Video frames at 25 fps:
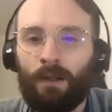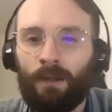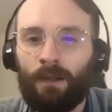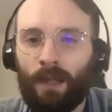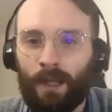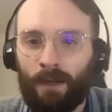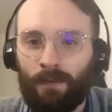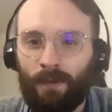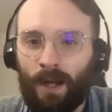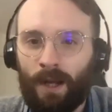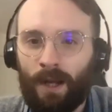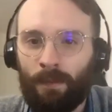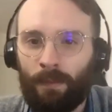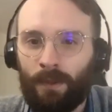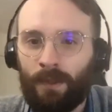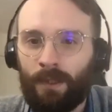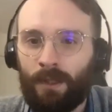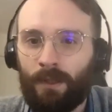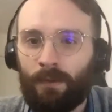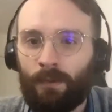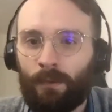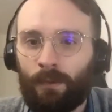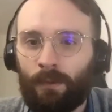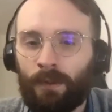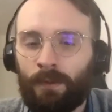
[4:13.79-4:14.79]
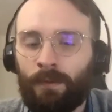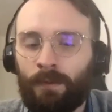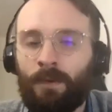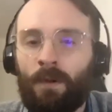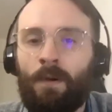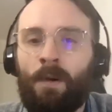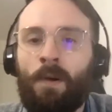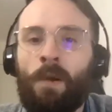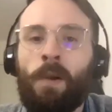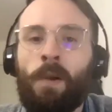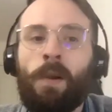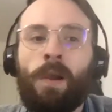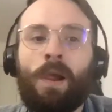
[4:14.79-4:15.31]
have happened in the world.
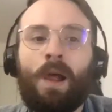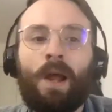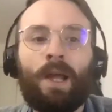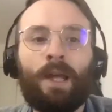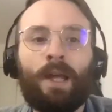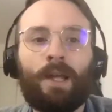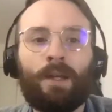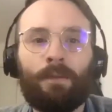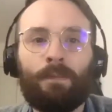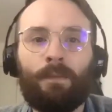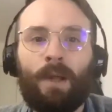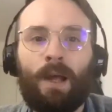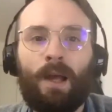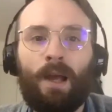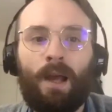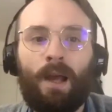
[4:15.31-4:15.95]
And